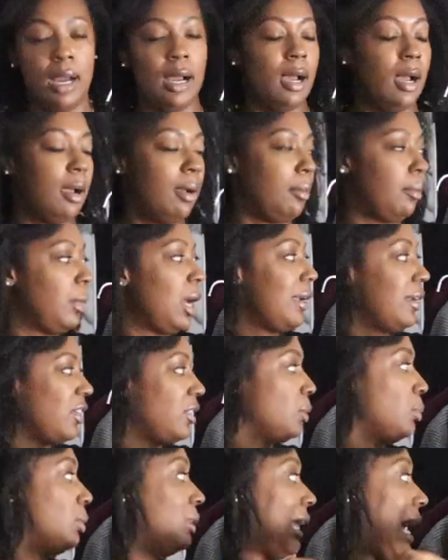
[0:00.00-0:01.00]
um,
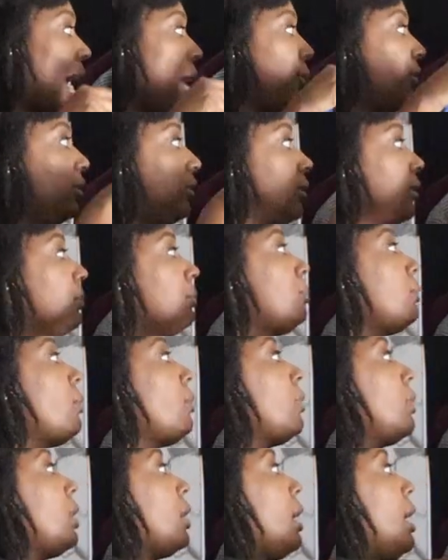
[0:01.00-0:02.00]
another blouse.
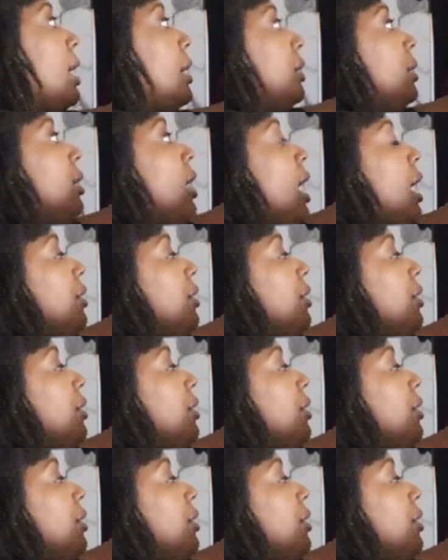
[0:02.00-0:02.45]
And